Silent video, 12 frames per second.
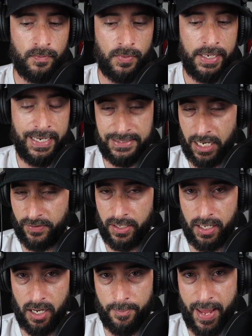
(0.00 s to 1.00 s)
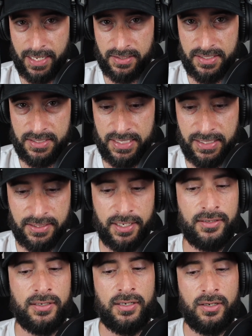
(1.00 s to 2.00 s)
he's definitely going to come back this
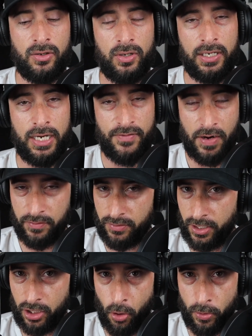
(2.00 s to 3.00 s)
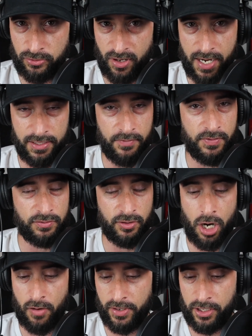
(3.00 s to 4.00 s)
season if everything goes right, if his
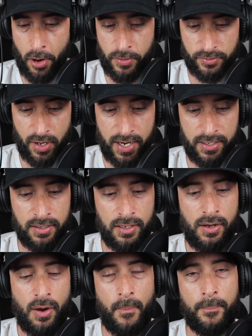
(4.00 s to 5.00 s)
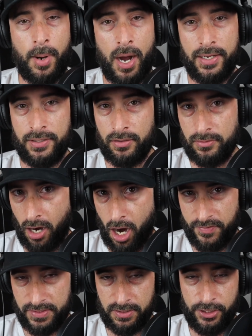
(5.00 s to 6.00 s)
recovery goes right. But
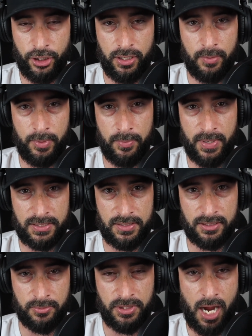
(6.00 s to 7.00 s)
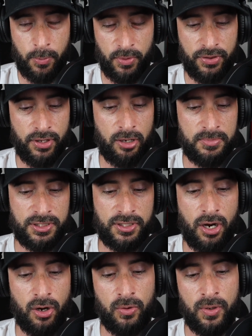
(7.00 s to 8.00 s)
obviously you're going to be missing some time with them.
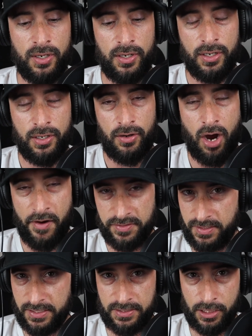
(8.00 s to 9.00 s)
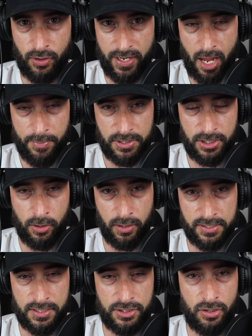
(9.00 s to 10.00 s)
So obviously this is a great episode to
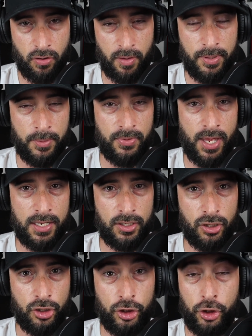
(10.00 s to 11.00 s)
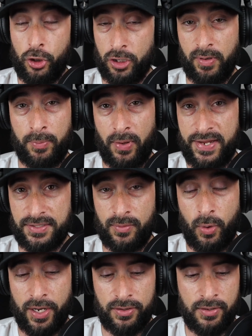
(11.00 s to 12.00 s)
listen to all the people that you could replace them
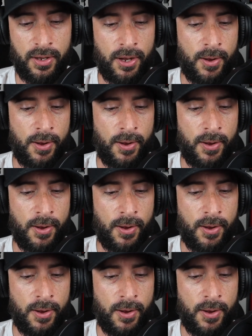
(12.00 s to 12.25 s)
with.